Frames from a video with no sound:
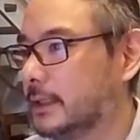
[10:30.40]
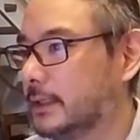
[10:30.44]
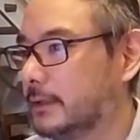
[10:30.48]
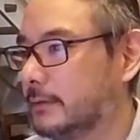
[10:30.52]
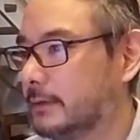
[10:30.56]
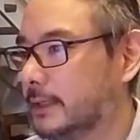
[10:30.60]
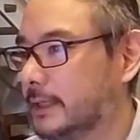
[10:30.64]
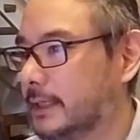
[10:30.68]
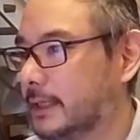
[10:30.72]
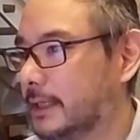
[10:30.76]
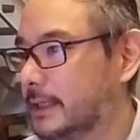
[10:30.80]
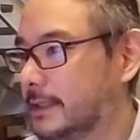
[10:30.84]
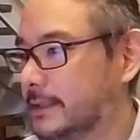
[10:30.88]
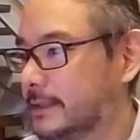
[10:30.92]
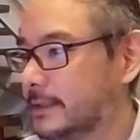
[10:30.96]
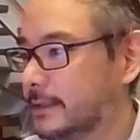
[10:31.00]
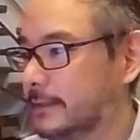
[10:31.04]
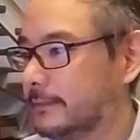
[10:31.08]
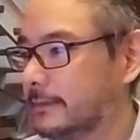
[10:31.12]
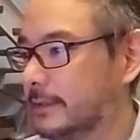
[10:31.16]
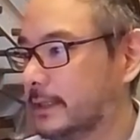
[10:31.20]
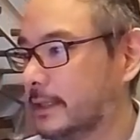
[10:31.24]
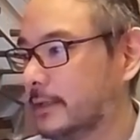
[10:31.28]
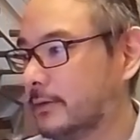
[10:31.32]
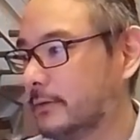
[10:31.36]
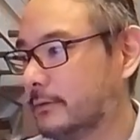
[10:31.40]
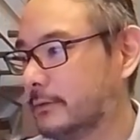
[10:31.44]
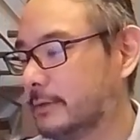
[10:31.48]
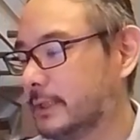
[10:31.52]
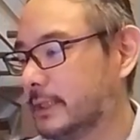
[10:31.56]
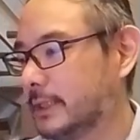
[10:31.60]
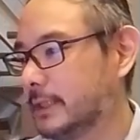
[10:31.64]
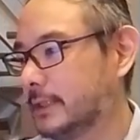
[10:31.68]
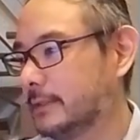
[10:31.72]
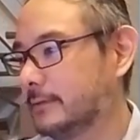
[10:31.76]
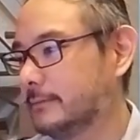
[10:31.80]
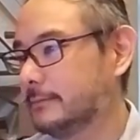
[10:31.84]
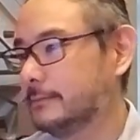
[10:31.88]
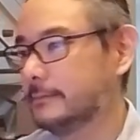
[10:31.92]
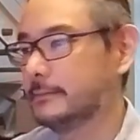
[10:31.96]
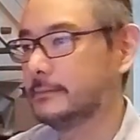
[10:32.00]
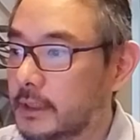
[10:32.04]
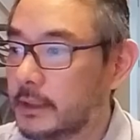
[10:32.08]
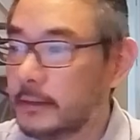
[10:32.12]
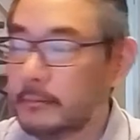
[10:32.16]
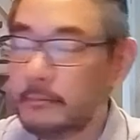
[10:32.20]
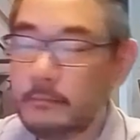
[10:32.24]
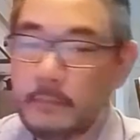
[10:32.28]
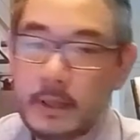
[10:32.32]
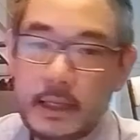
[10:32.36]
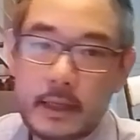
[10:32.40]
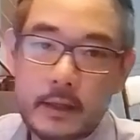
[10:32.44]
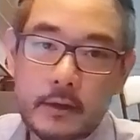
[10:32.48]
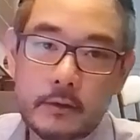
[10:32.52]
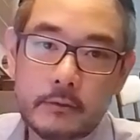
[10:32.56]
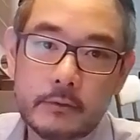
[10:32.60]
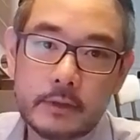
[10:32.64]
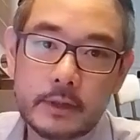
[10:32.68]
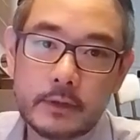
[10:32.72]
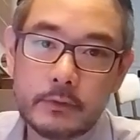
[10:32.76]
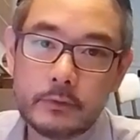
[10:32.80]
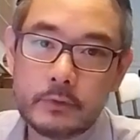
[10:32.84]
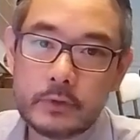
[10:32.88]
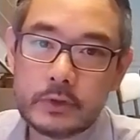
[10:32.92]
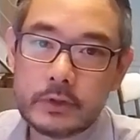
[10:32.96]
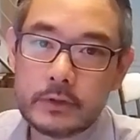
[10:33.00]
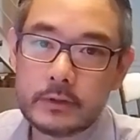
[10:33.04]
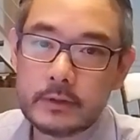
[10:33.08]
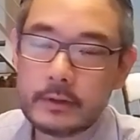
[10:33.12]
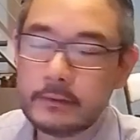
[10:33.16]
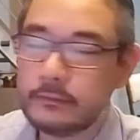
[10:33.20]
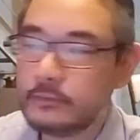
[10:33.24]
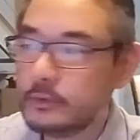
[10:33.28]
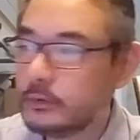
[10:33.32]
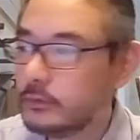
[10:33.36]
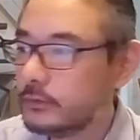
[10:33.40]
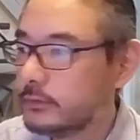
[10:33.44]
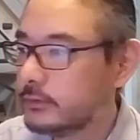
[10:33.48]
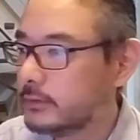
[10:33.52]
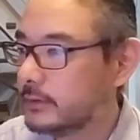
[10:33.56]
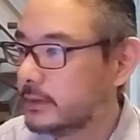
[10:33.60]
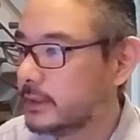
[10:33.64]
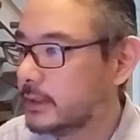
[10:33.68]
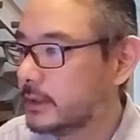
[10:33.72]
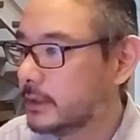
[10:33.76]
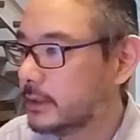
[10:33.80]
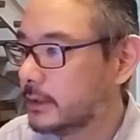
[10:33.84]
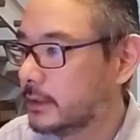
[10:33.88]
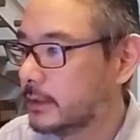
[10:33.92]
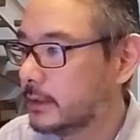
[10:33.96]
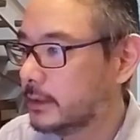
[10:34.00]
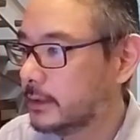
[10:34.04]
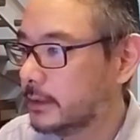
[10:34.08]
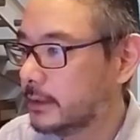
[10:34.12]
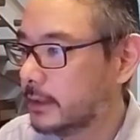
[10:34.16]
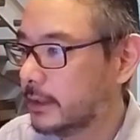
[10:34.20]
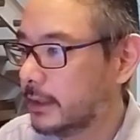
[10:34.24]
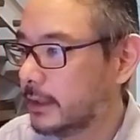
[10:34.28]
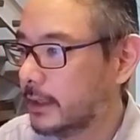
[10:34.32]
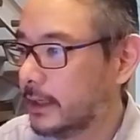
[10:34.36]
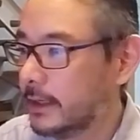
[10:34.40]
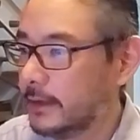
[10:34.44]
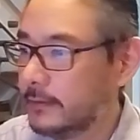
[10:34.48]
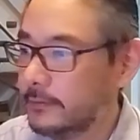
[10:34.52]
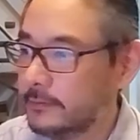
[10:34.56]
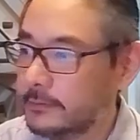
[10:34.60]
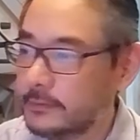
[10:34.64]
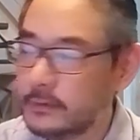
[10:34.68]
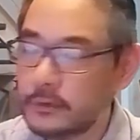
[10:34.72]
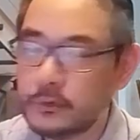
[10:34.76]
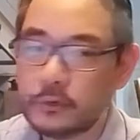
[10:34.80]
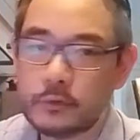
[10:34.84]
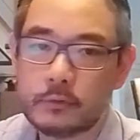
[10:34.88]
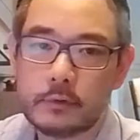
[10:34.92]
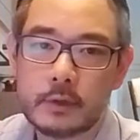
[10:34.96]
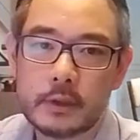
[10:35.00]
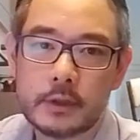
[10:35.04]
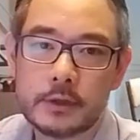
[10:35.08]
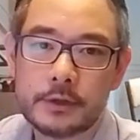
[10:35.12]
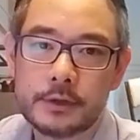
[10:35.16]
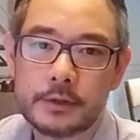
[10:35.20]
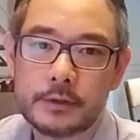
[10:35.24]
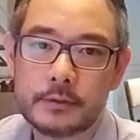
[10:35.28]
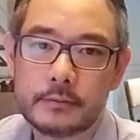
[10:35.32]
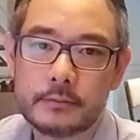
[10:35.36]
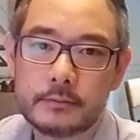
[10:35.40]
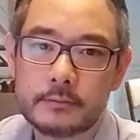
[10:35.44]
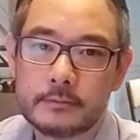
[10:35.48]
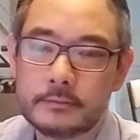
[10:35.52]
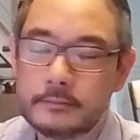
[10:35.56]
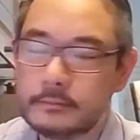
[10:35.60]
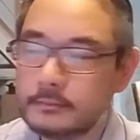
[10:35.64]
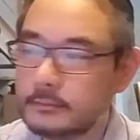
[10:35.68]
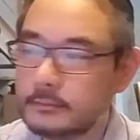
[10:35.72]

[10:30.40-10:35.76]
Anyway, let's leave it at 3. And by the way, we could have used the f instruction